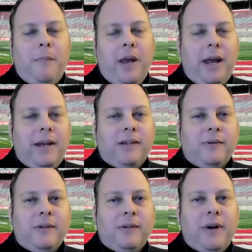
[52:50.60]
and
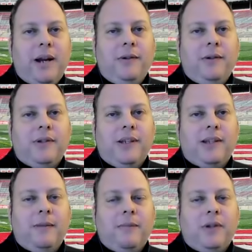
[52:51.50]
this was a brand new
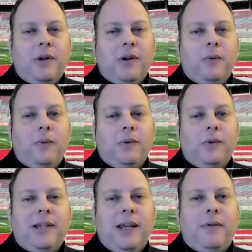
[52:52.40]
system, so we'll
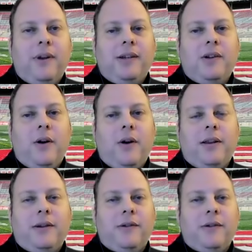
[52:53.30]
see how things go. I
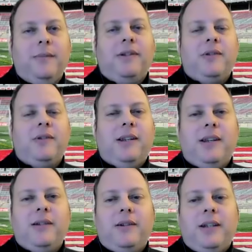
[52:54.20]
thought there were some interesting
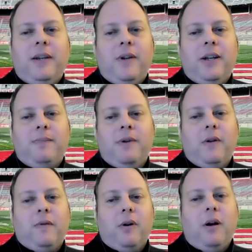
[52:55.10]
things on defense, but
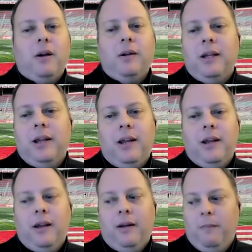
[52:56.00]
overall,
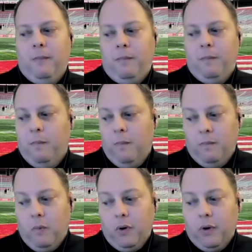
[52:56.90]

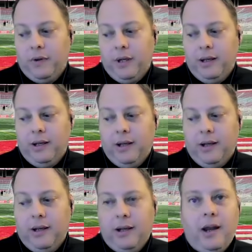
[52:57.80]
more than
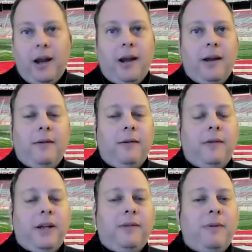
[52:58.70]
uh,
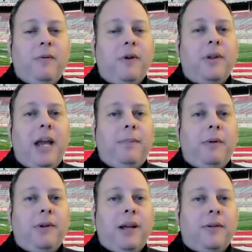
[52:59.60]
they should be more than
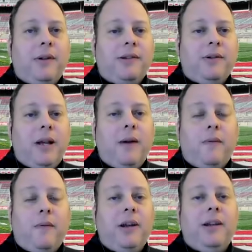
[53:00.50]
happy with how things turned out.
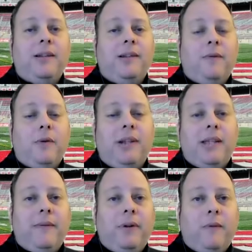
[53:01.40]
Forty to
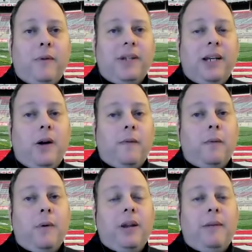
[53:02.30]
forty-seven to fourteen
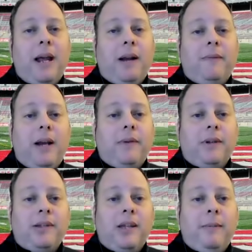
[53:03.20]
over one of the MAC
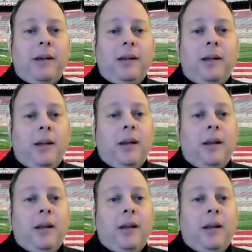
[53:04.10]
favorites. I mean,